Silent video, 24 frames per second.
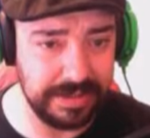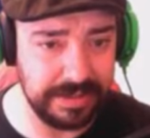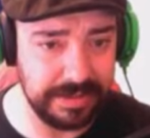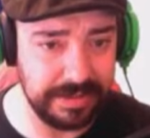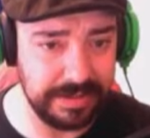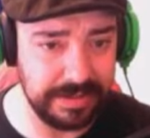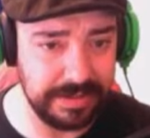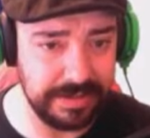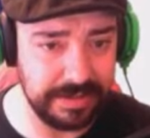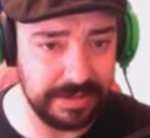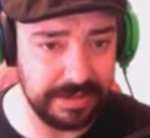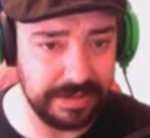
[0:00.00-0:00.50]

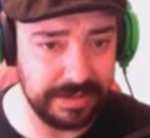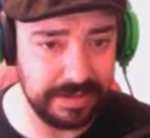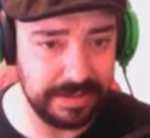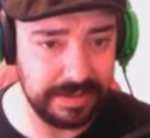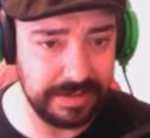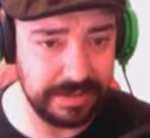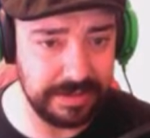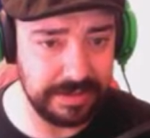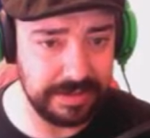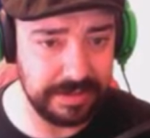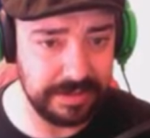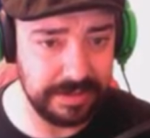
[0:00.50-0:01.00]

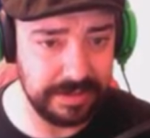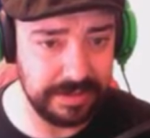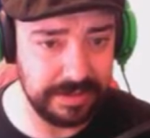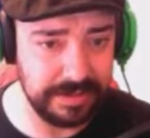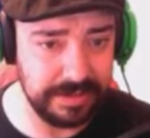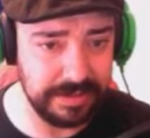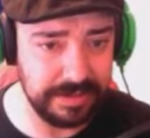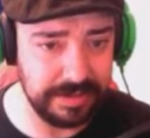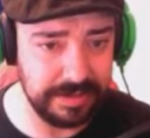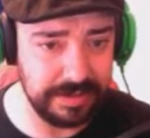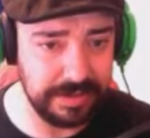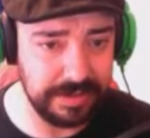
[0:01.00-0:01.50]

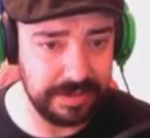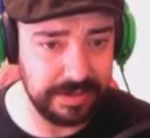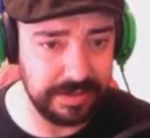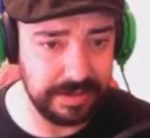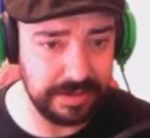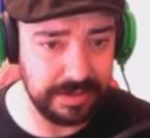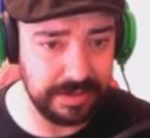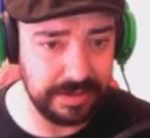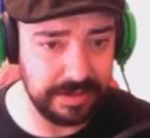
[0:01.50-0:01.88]
[no speech]